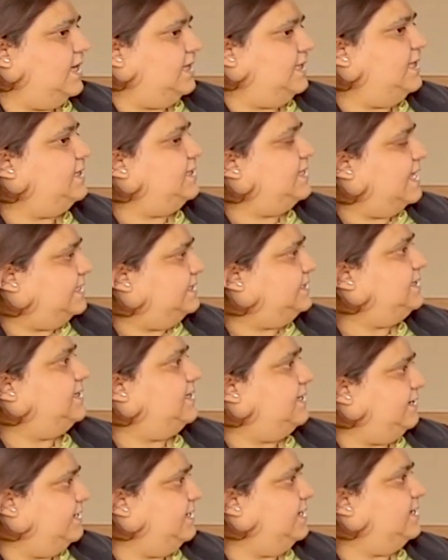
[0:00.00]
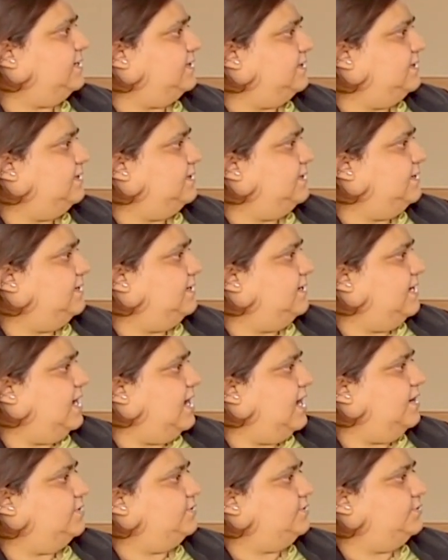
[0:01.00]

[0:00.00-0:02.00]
I think that's an area. How